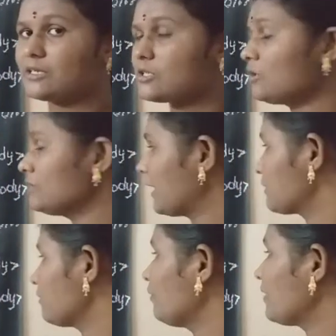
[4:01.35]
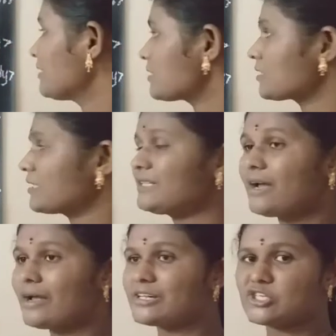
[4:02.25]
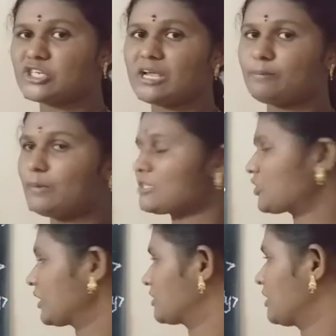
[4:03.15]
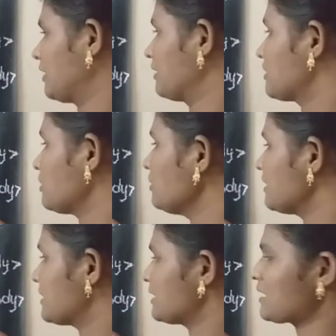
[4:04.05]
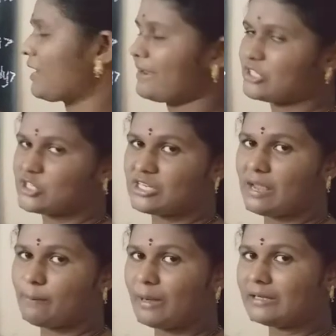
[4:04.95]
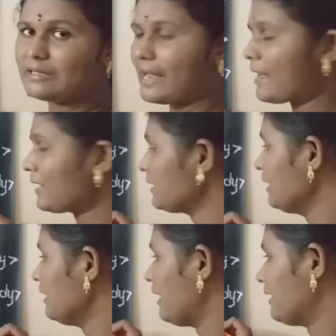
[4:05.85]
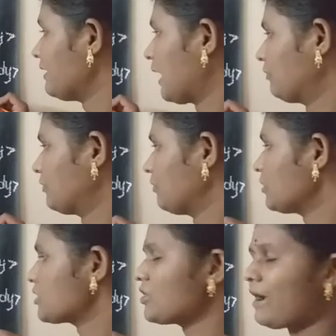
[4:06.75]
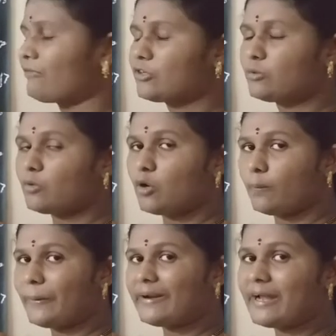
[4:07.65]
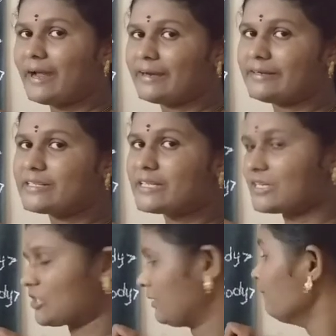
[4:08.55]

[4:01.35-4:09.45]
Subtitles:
So that's why once see the HTML structure. So this is a HTML tag, and afterwards you have to open header section.